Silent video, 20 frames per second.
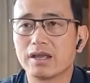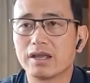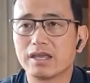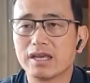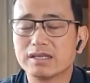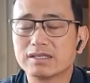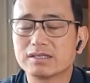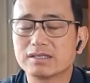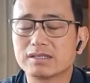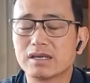
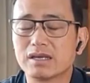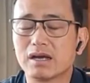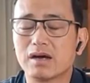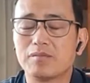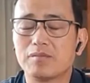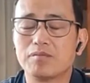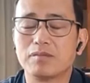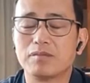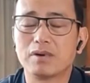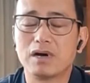Yes,
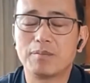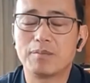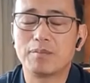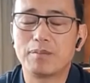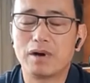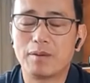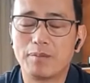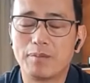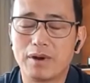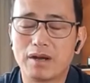
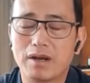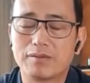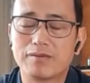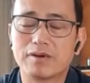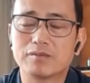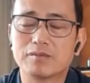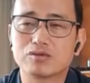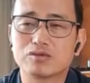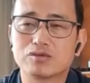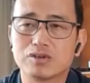apart
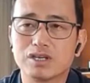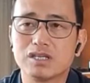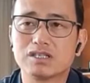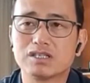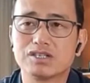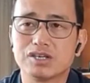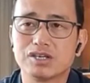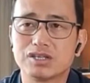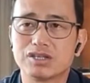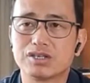from
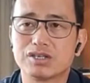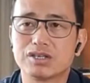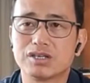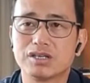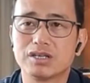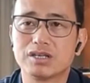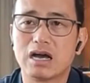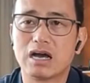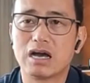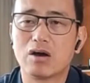Sunil
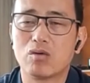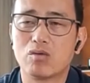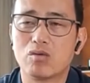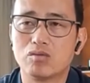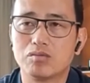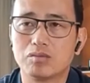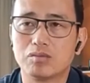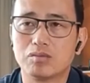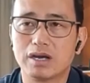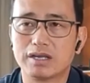Chhetri,
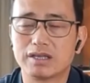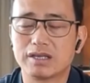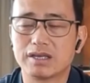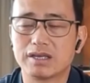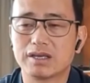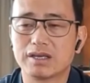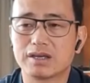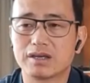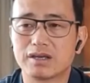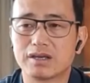now I
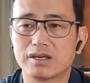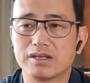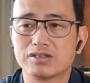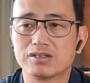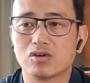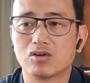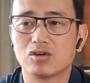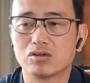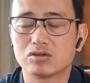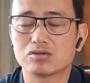think
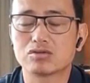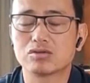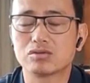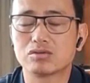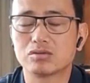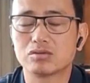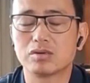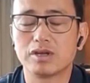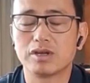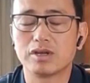he's
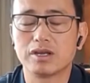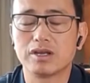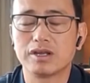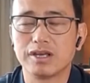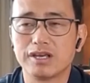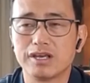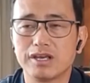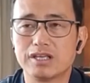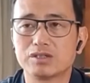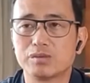also in
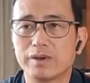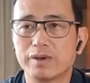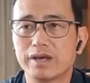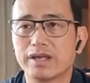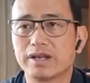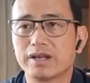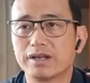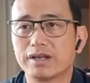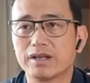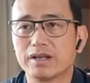an age
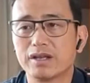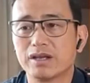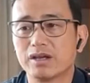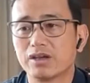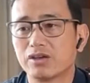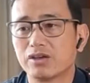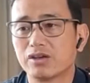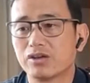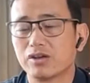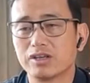where
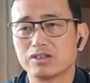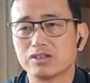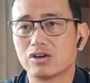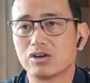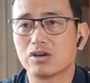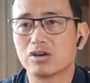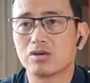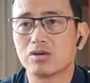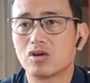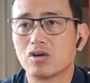he's
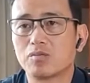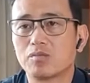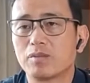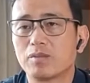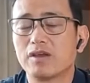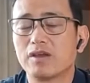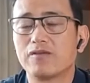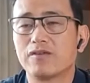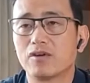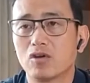going to not
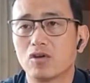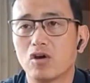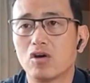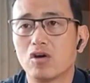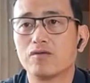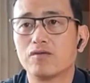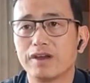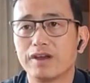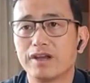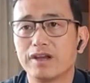play for
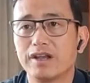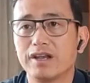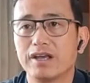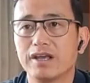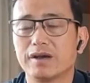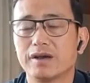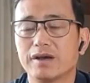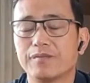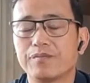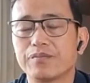long for
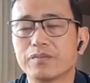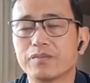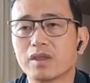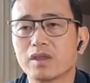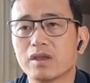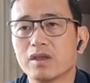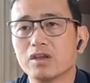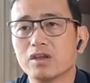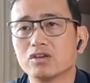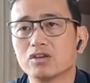India.
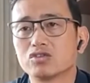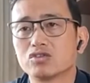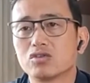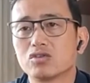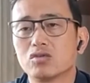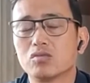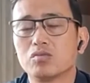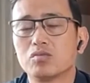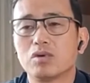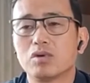
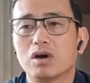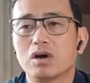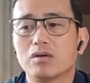So